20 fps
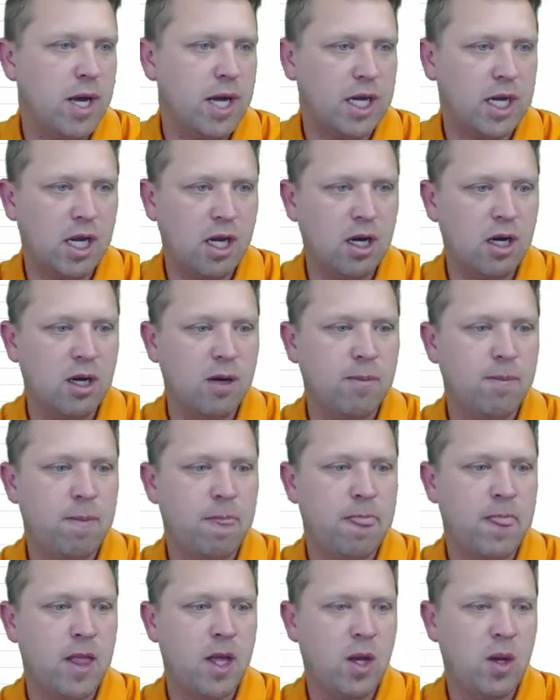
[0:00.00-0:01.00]
Coming back
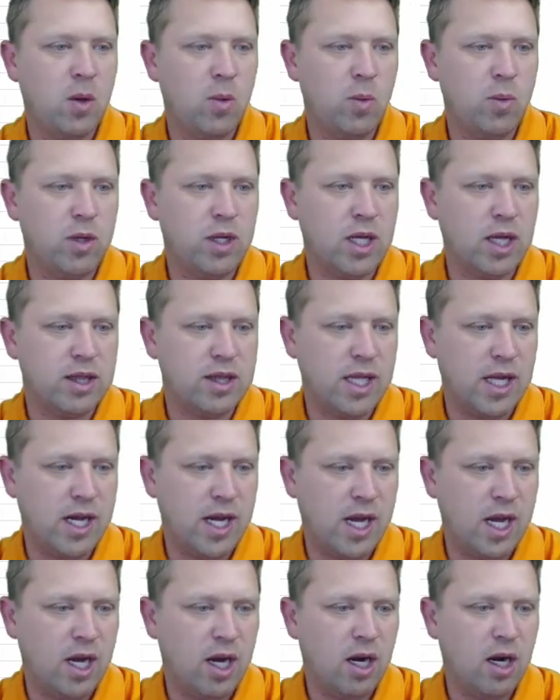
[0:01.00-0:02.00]
here. We got
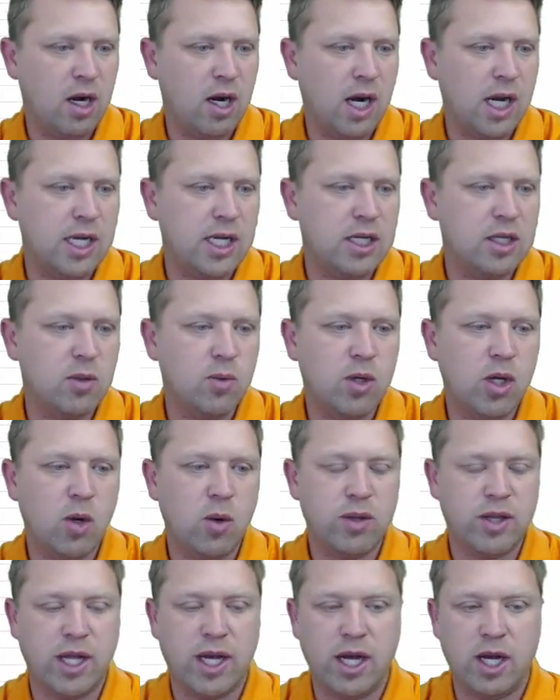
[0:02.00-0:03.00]
that error. I need
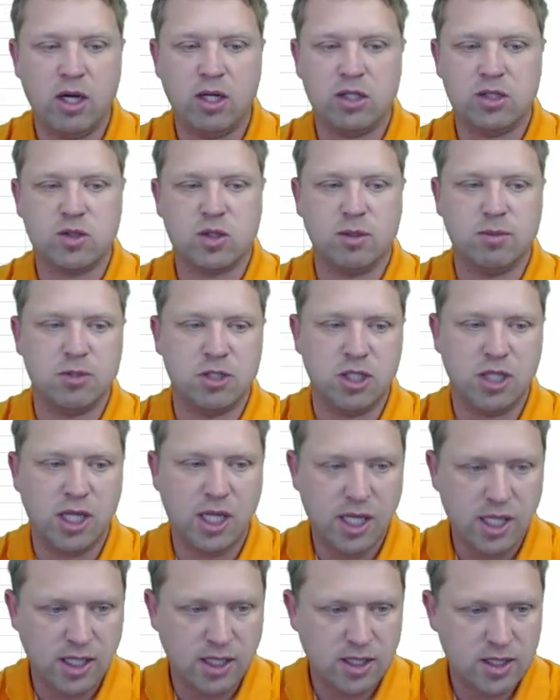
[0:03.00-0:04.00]
to know what that error
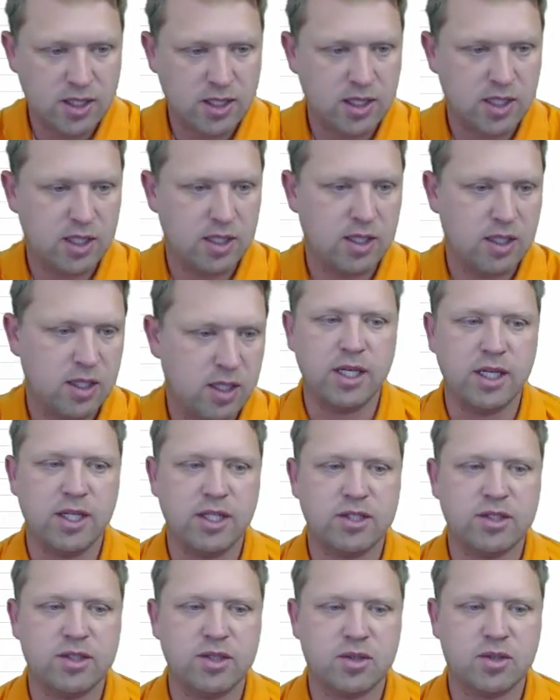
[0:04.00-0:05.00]
description is. So you'll
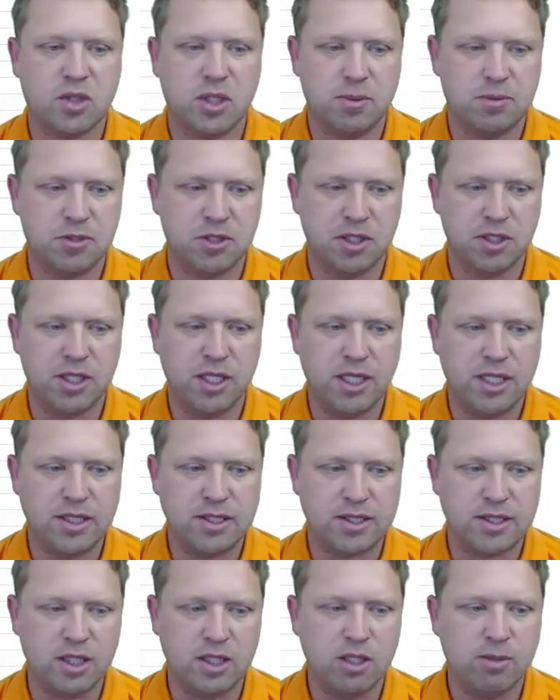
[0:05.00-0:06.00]
notice that this
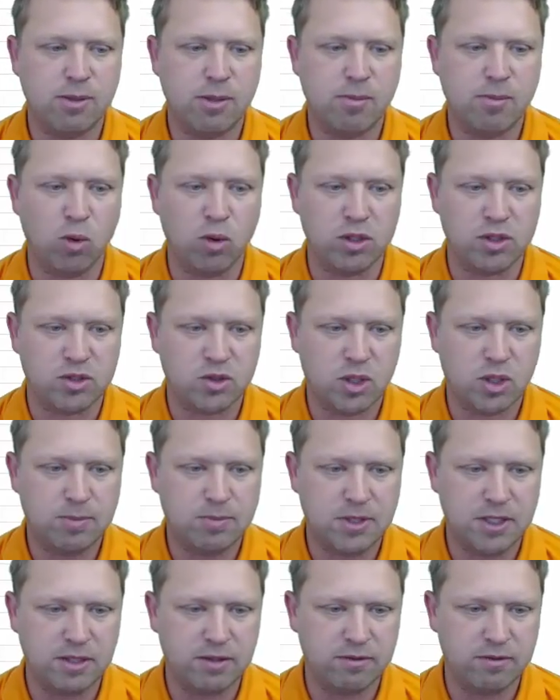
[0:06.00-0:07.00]
description is a
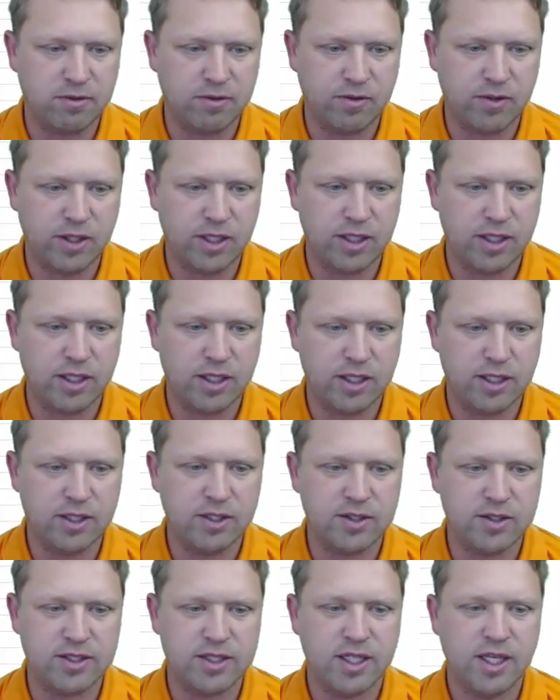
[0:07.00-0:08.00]
little bit more
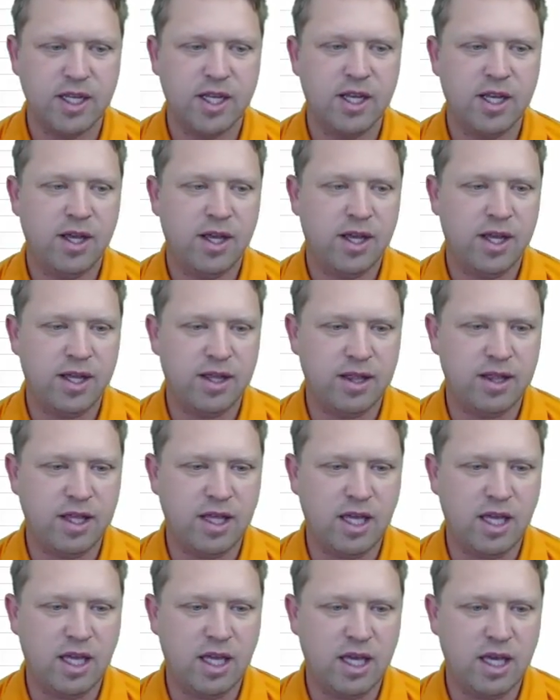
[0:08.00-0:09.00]
descriptive. It is